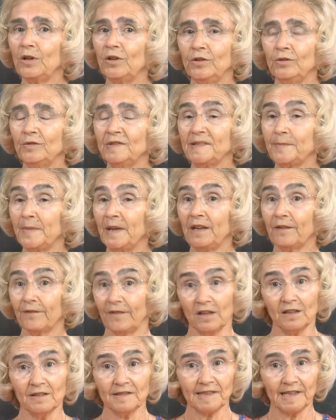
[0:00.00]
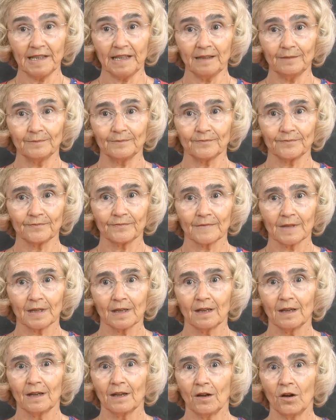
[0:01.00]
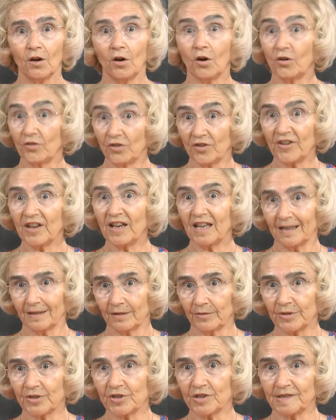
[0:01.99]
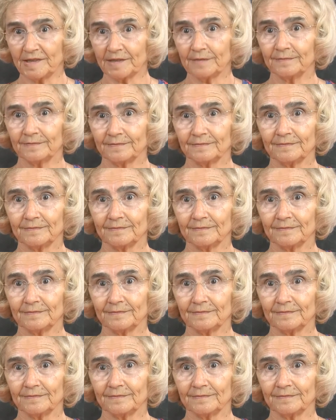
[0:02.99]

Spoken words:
who speak Farsi or other languages